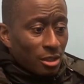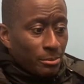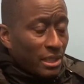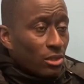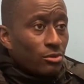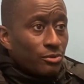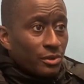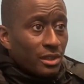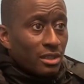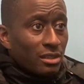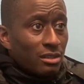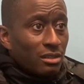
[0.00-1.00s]
be
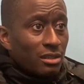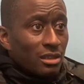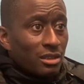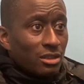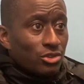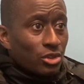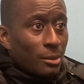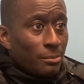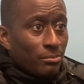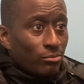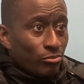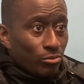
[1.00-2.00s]
confident and try
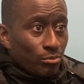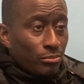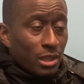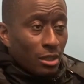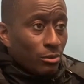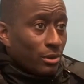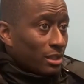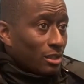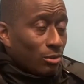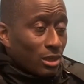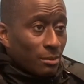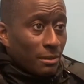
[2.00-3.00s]
and we think
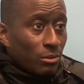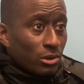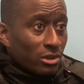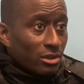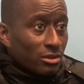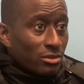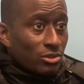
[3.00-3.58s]
we're going to be one of the